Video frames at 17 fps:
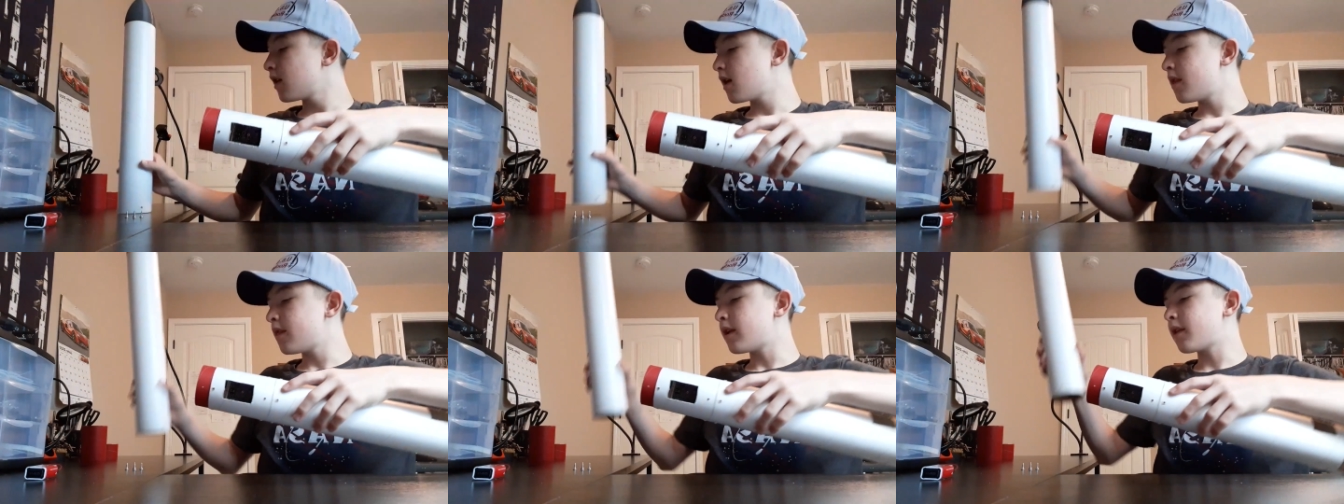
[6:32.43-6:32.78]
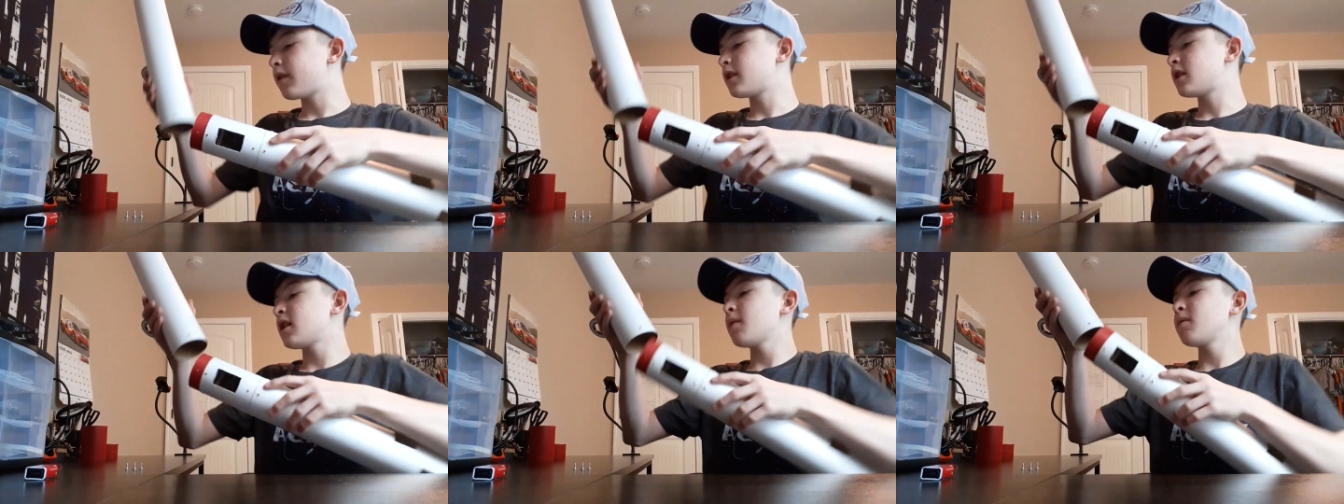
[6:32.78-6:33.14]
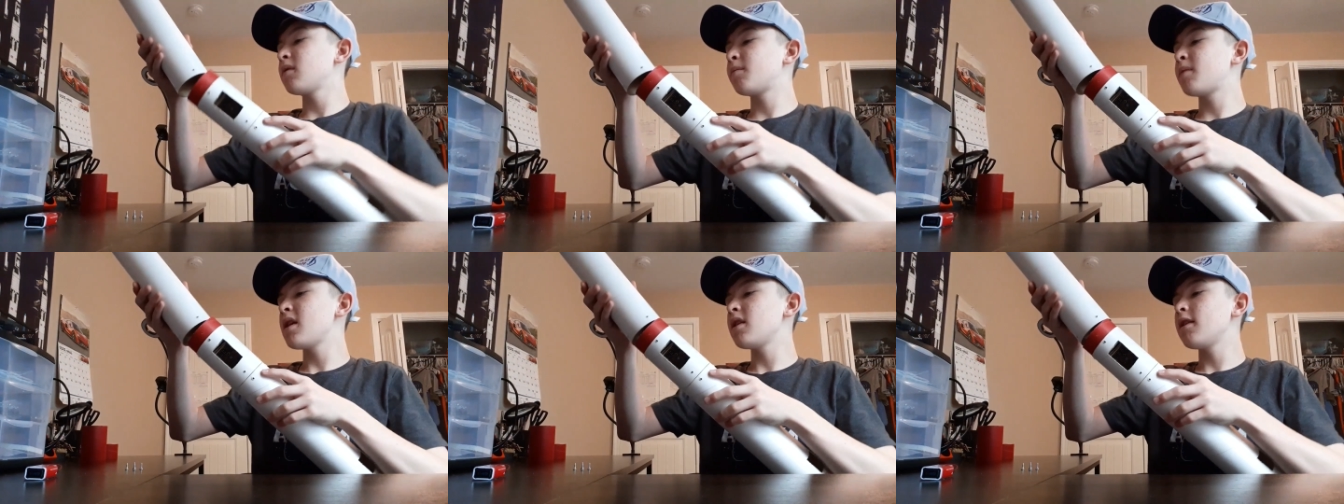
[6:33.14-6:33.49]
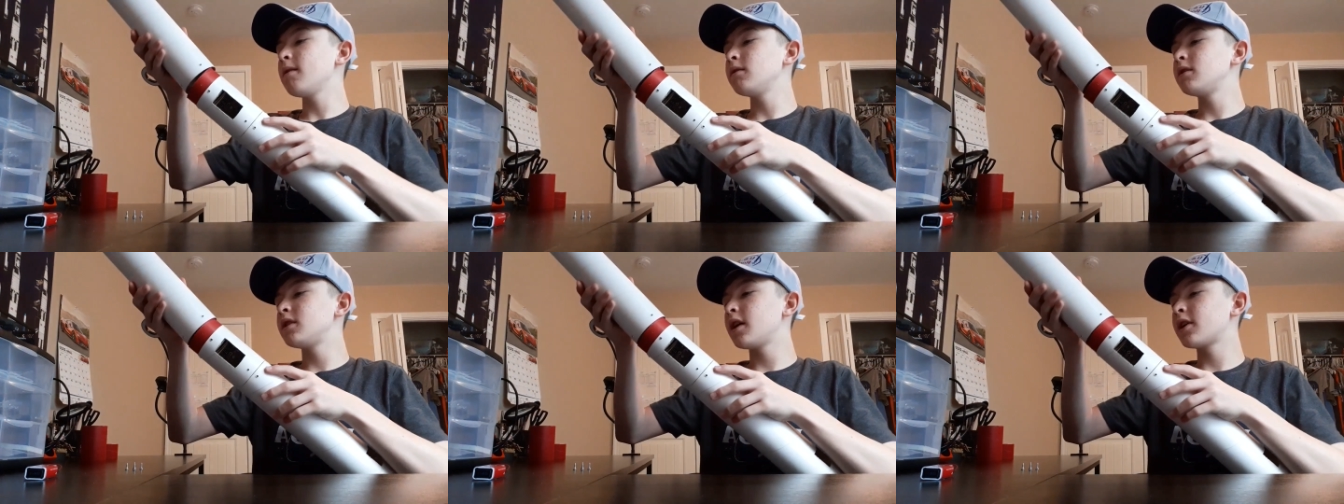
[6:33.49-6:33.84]
And then at the top of the
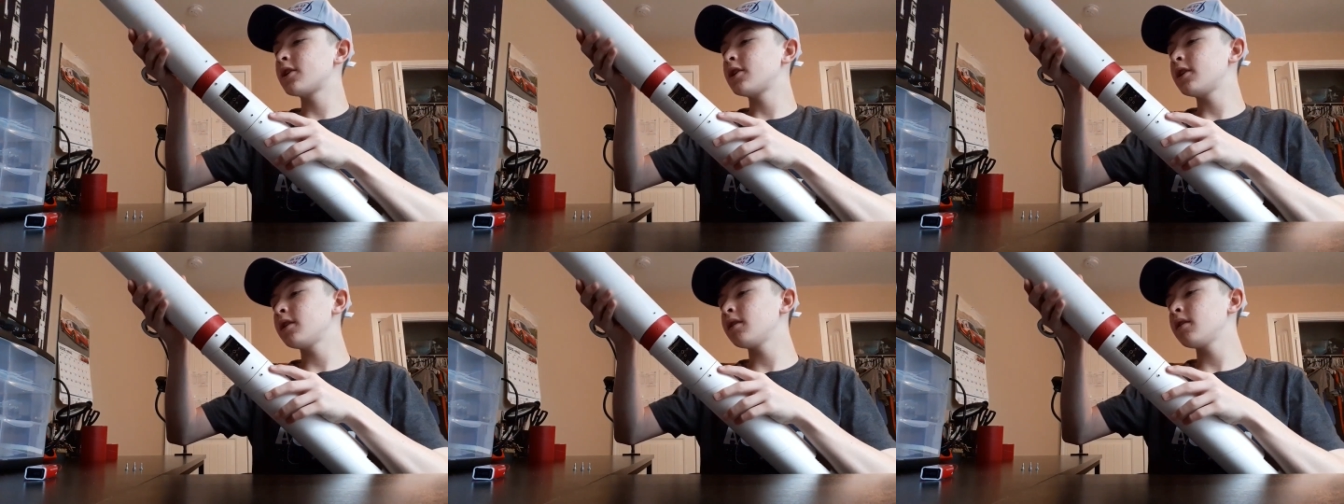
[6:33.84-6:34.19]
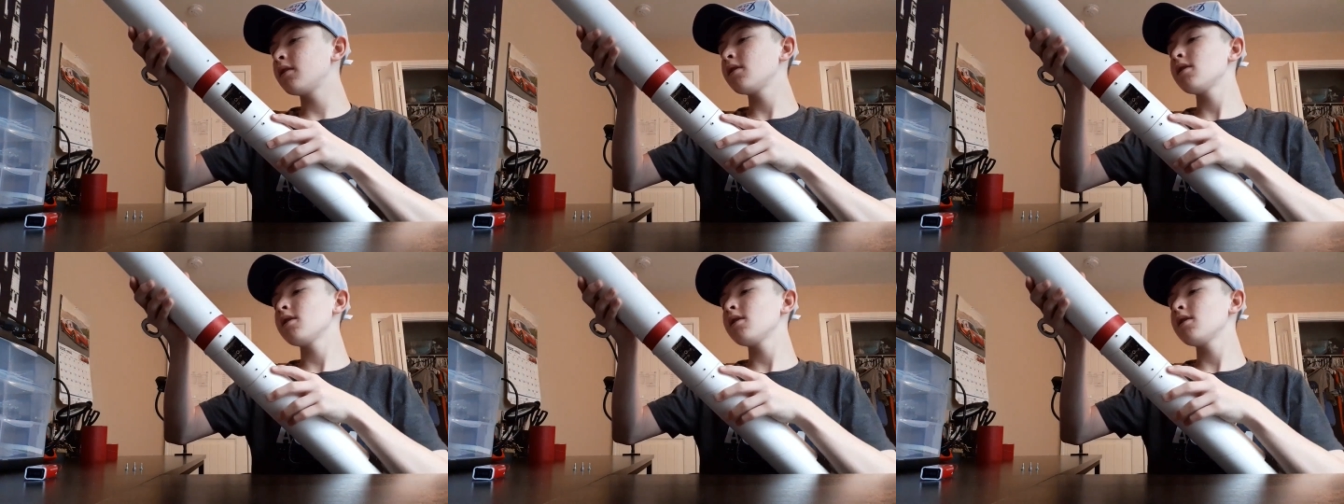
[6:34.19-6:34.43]
payload section,